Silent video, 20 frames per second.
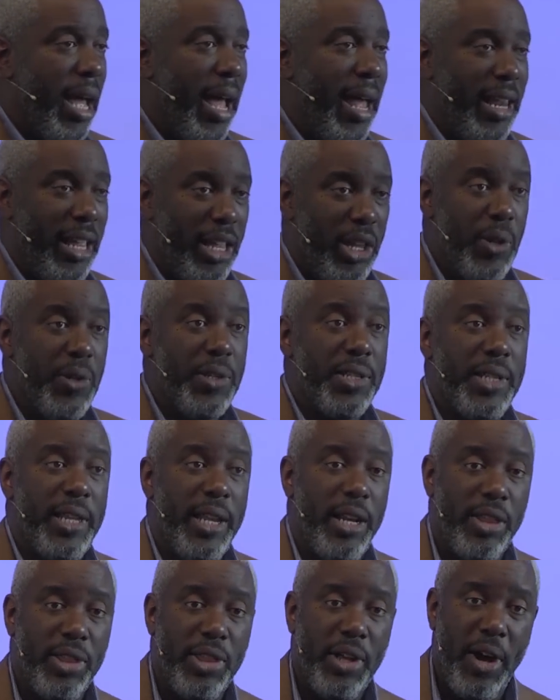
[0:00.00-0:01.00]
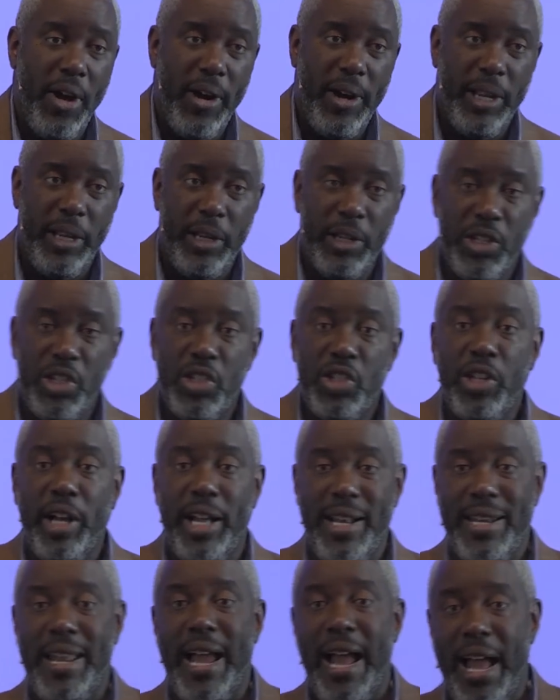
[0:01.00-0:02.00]
and he uses that authority to
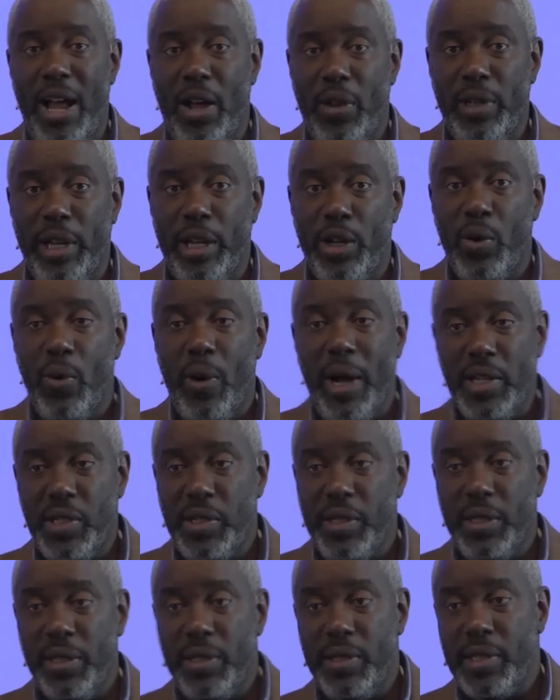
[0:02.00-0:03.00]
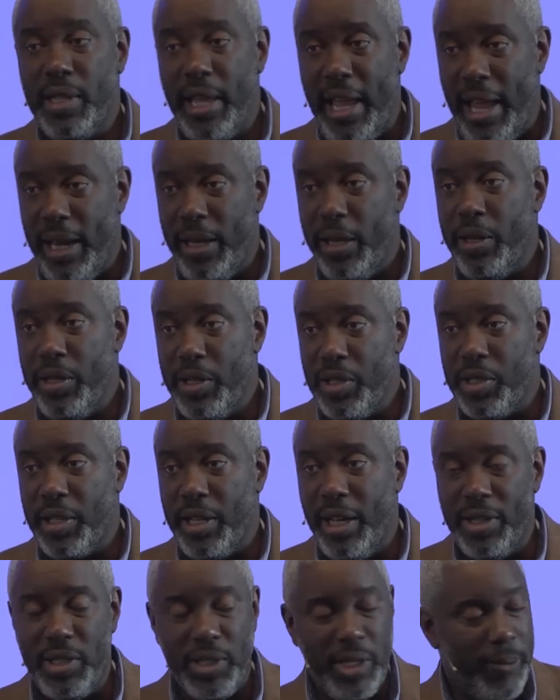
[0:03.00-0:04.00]
shut down their questions and the
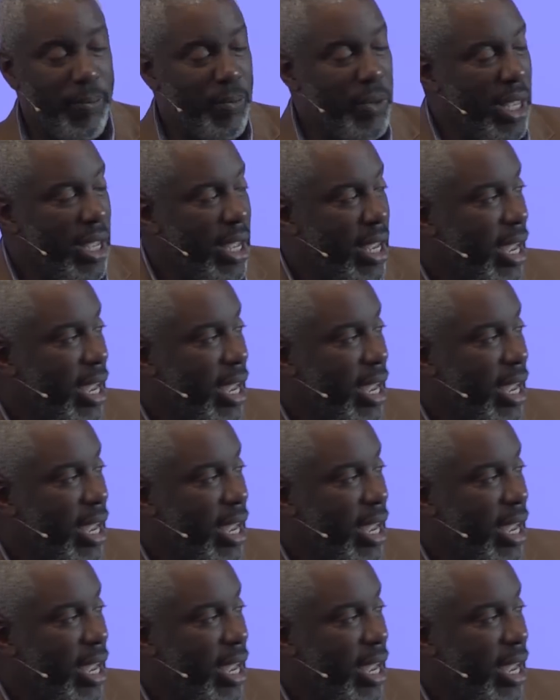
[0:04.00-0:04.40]
discussion.